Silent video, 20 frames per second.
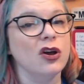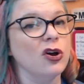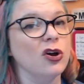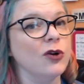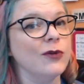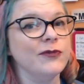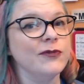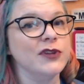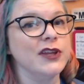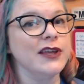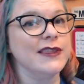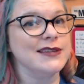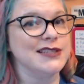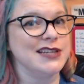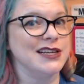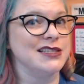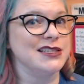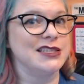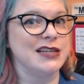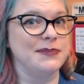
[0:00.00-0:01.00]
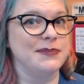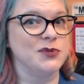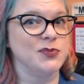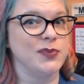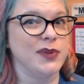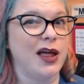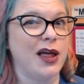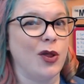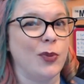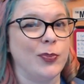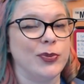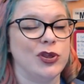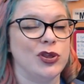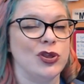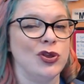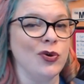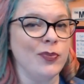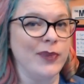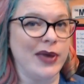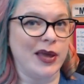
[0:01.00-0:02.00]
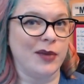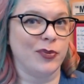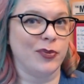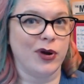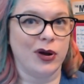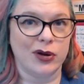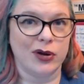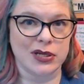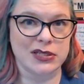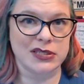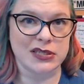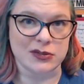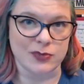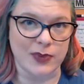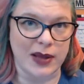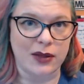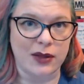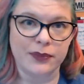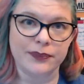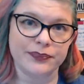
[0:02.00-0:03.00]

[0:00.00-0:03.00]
Hopefully the 10 steps will help you make progress as well.